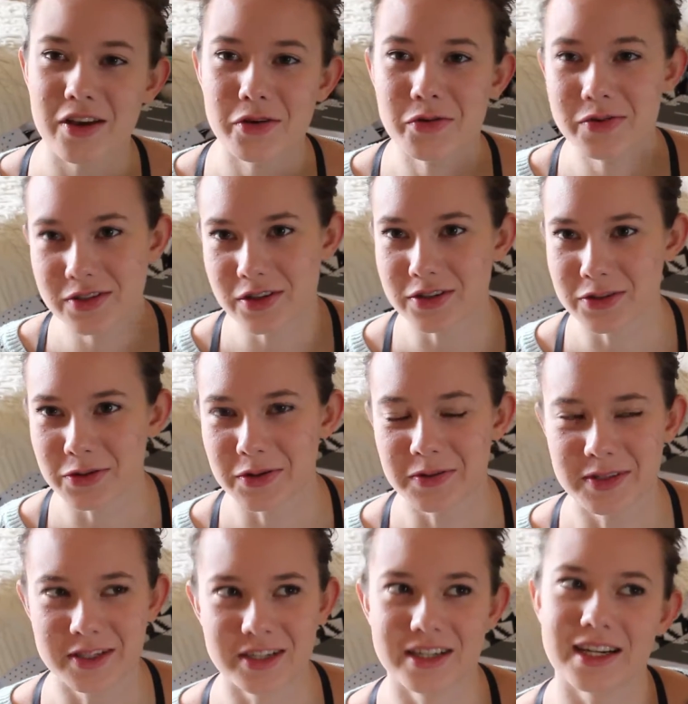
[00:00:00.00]
who is also a
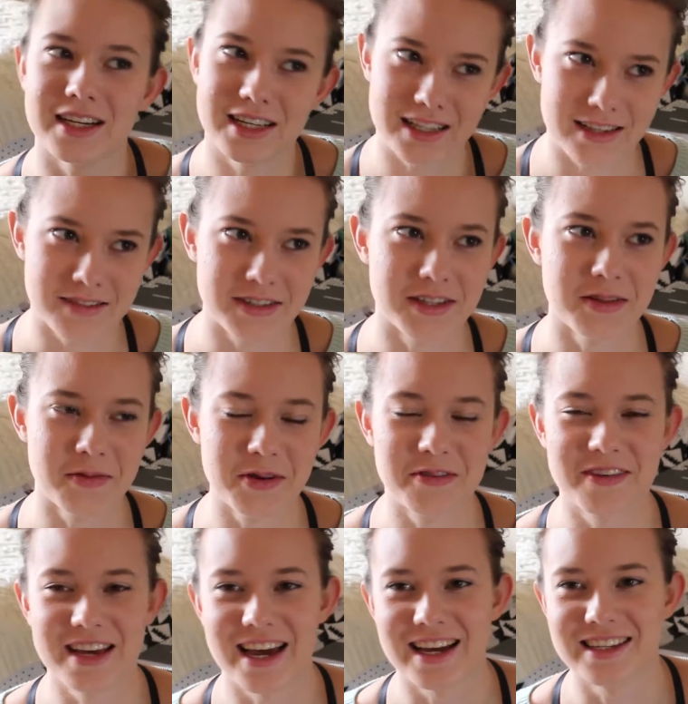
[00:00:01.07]
wizard, and he lives in the
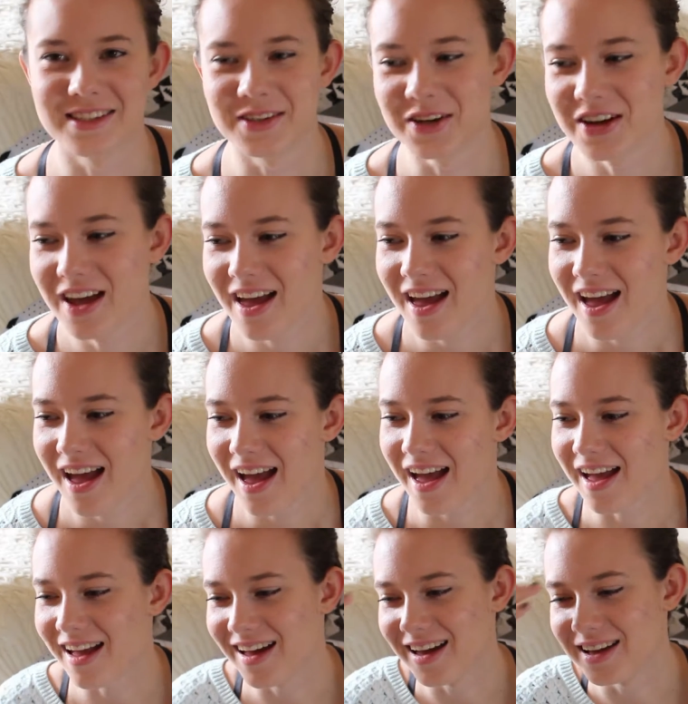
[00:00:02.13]
moving castle,
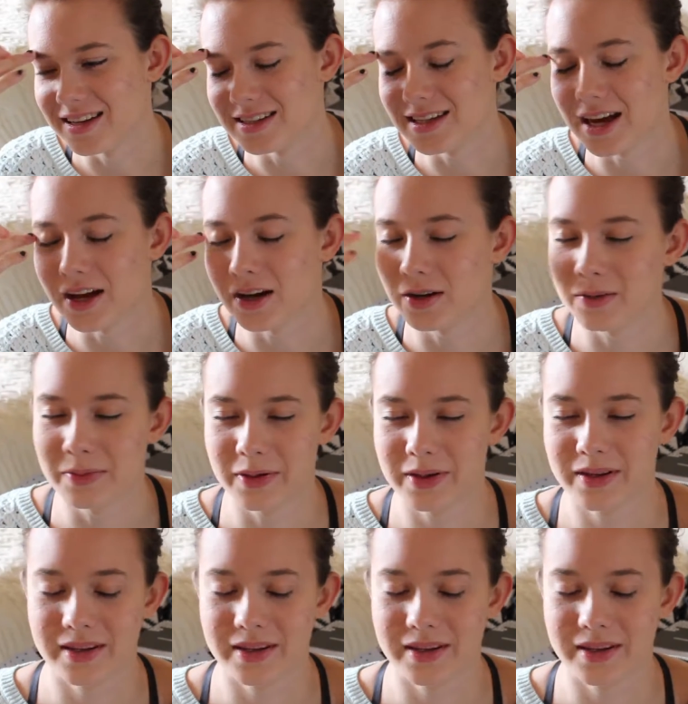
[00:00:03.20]
and to help,